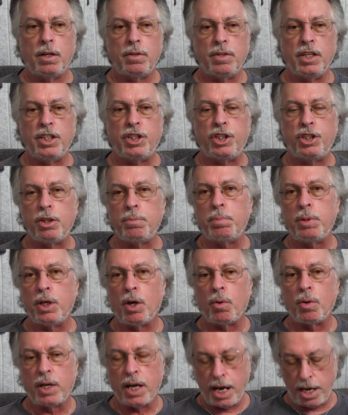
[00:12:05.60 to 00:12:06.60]
it should be
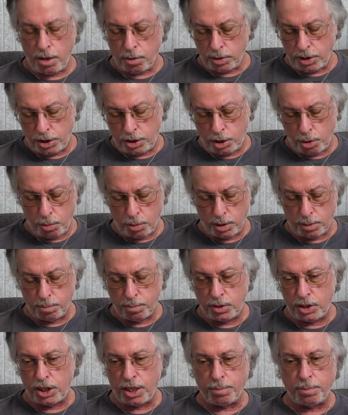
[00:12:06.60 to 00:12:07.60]
okay. Only two of them
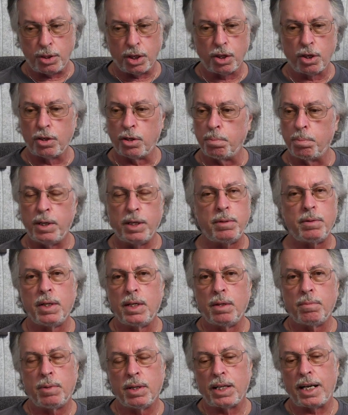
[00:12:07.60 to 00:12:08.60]
chipped a little bit,
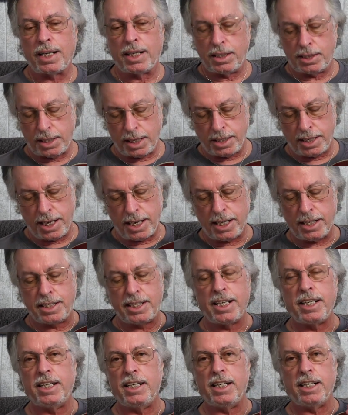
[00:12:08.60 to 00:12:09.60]
but like I said, it's
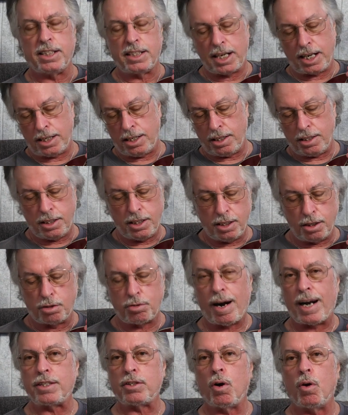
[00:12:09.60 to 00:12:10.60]
hidden. It's not you didn't
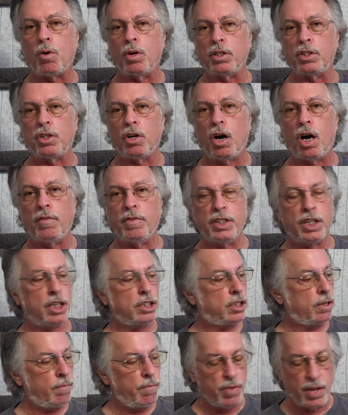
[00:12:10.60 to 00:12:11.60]
crack the whole guitar or
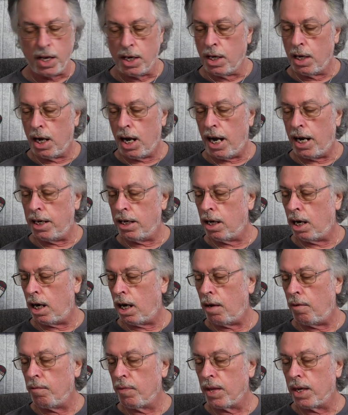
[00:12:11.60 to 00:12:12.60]
nothing.
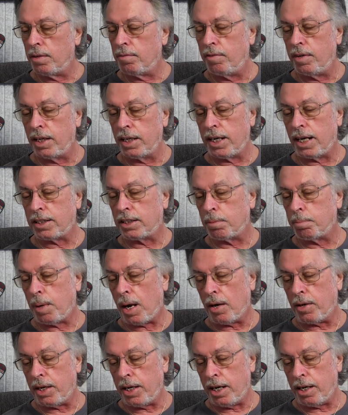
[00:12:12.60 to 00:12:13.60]
And really, that's
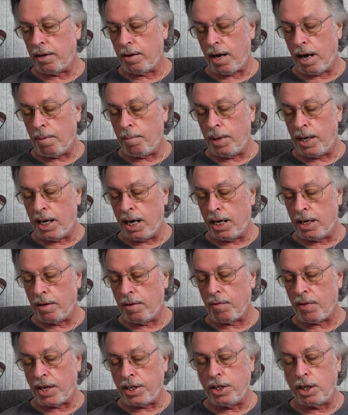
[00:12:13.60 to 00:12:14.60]
about it. I mean,
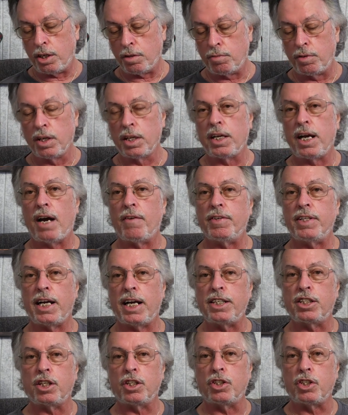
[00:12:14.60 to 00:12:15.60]
and you could really have a
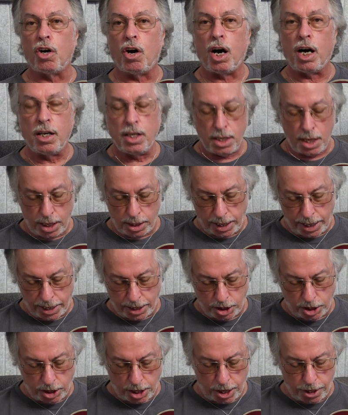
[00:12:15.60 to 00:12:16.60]
nice guitar. And like I
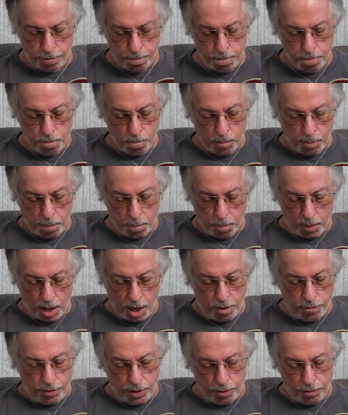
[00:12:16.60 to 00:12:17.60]
said,
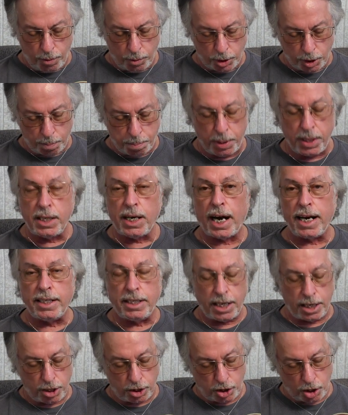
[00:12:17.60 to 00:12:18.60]
if it was a
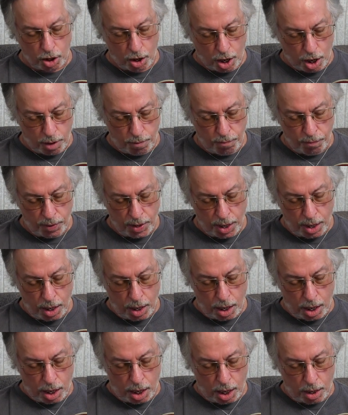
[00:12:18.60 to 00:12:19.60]
P90 guitar,
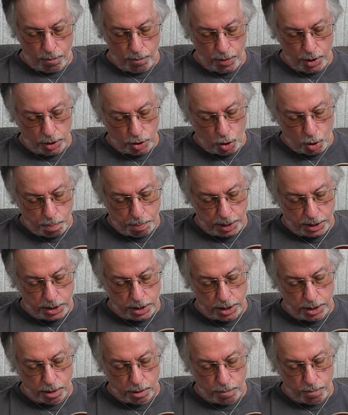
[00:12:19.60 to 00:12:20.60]
no big
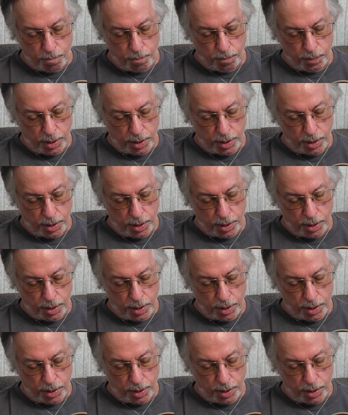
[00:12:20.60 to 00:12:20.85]
deal